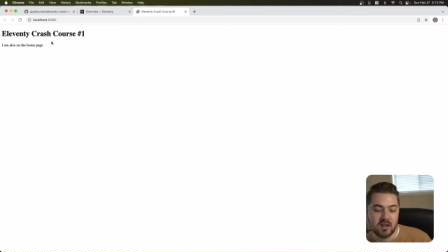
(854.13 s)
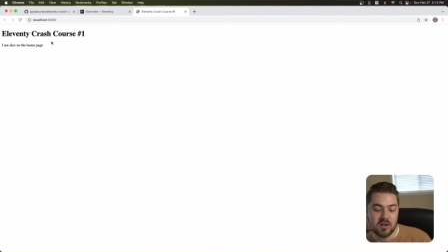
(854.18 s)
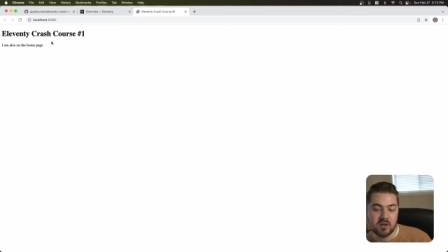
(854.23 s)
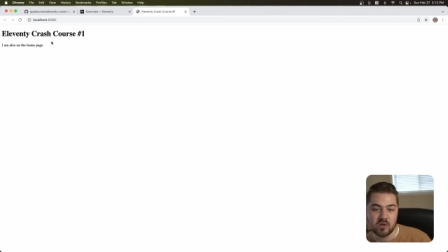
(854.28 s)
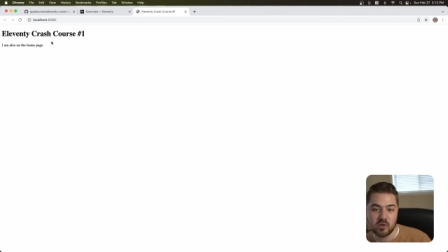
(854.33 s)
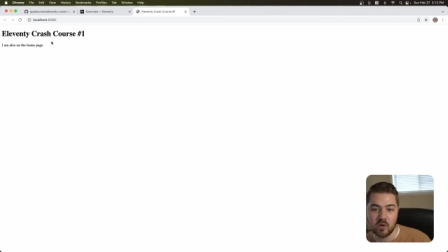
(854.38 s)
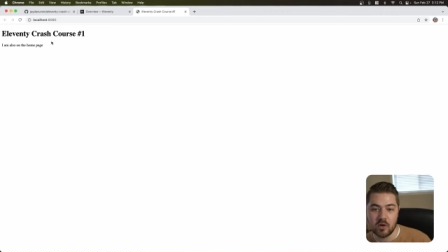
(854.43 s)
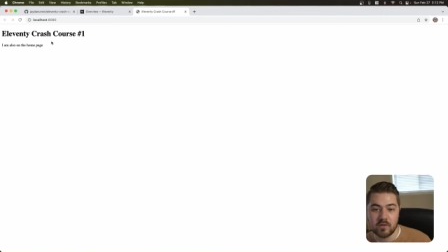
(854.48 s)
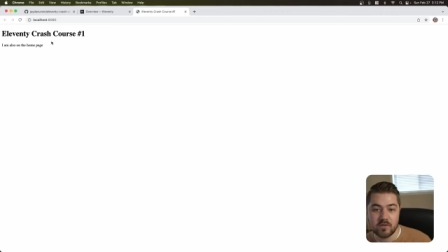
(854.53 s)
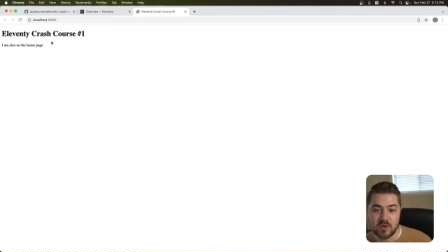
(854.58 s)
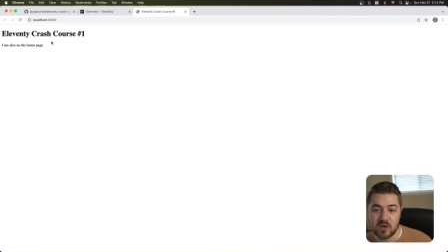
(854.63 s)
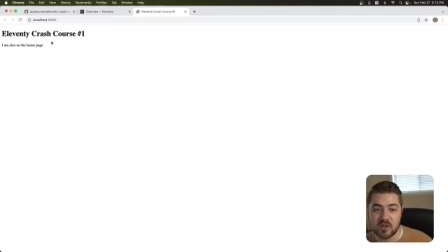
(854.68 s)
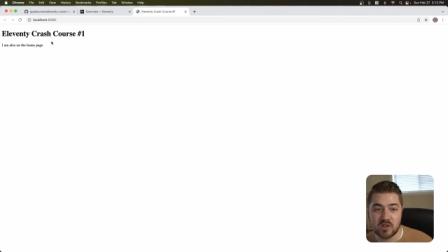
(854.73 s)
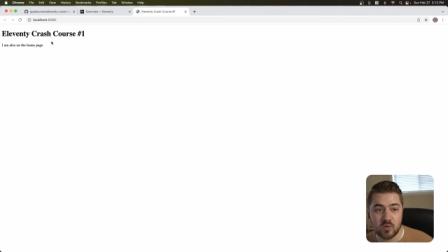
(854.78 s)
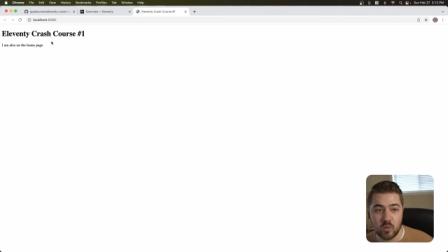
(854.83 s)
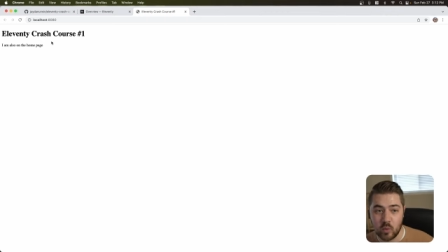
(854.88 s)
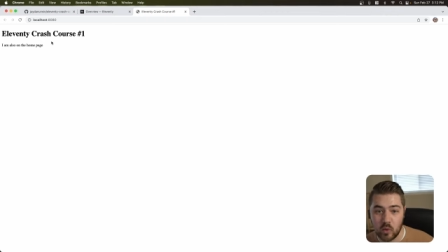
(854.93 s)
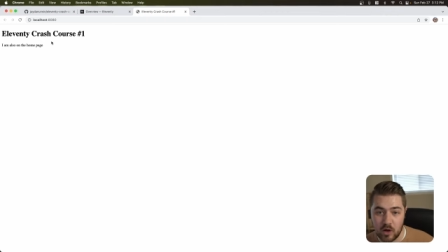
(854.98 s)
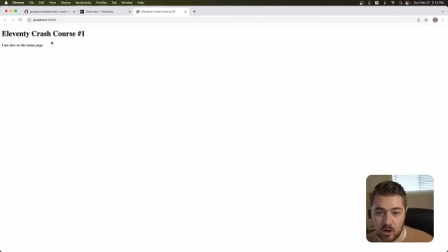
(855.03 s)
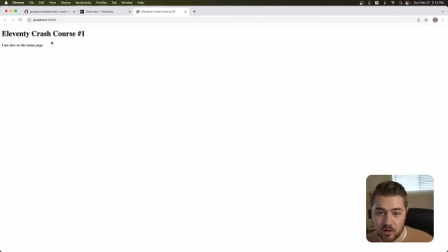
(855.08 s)
sort of just
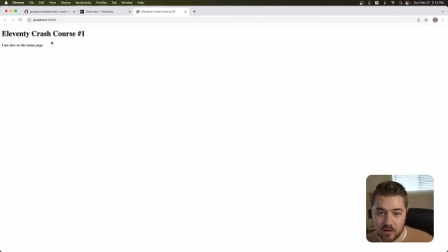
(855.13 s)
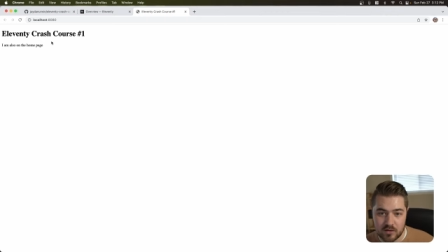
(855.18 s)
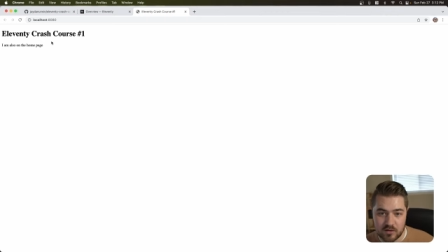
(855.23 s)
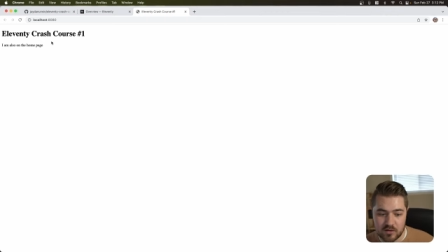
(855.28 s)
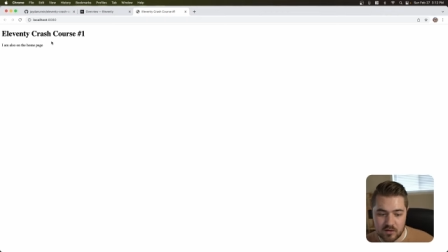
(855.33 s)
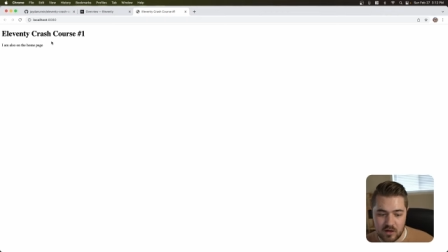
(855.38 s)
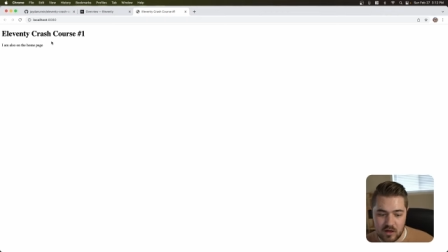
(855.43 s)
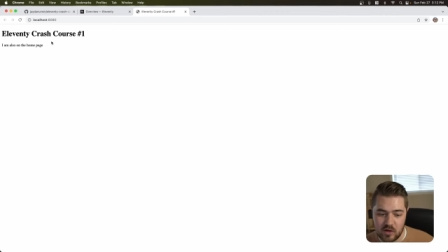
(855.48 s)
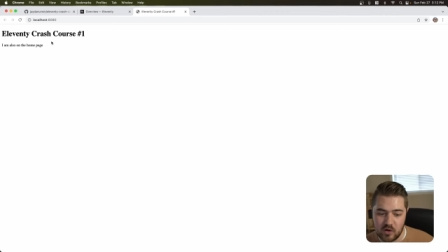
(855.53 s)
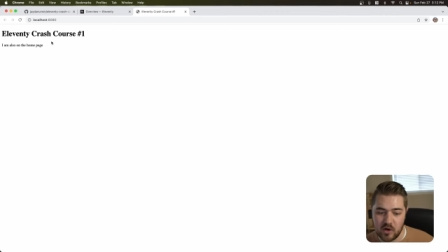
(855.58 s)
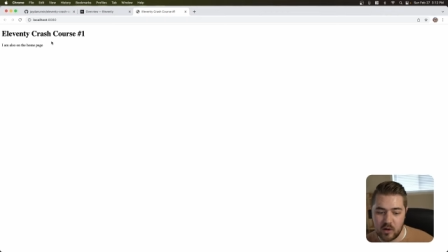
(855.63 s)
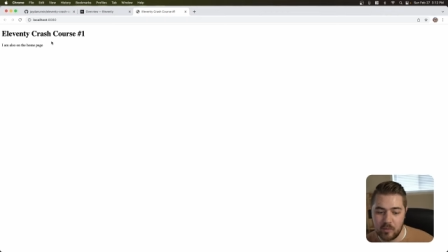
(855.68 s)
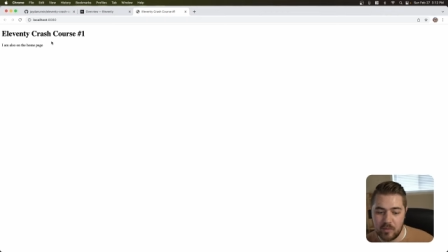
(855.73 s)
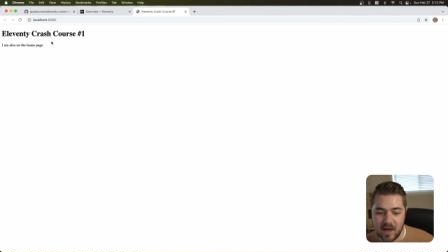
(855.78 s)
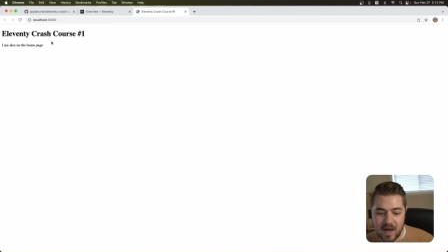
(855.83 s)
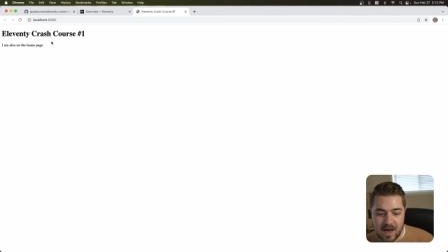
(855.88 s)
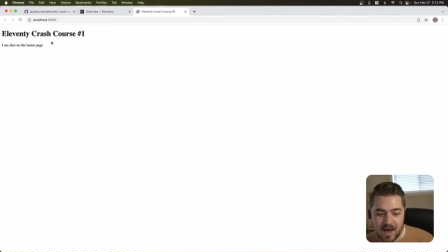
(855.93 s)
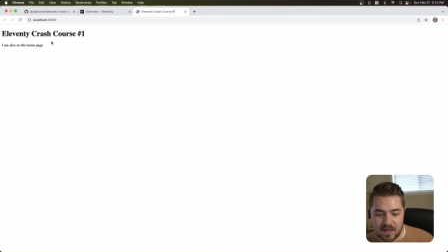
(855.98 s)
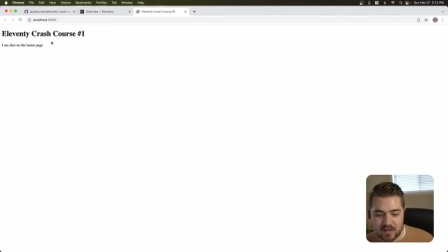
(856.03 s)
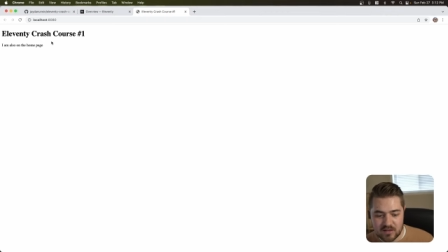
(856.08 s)
works and you can
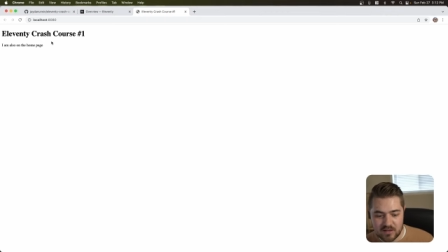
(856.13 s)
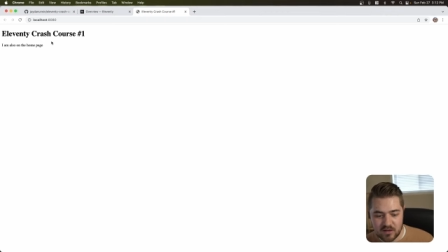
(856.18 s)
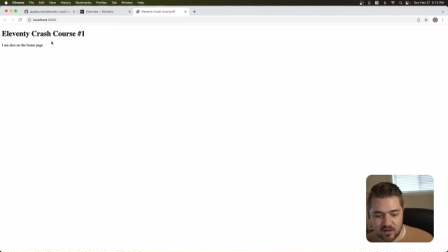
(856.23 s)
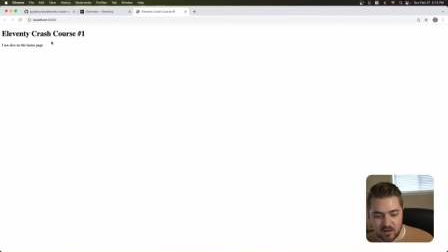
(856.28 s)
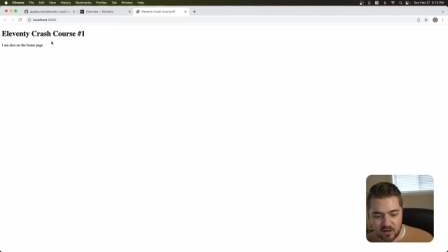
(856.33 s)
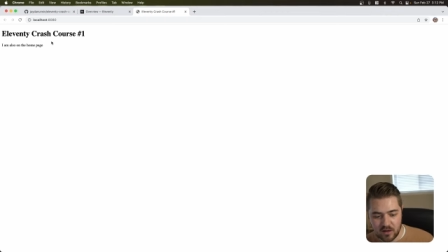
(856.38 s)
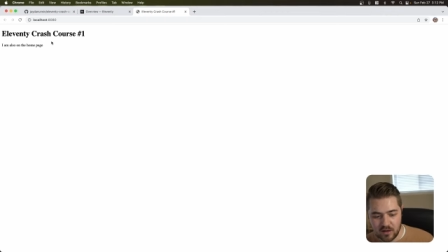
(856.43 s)
pass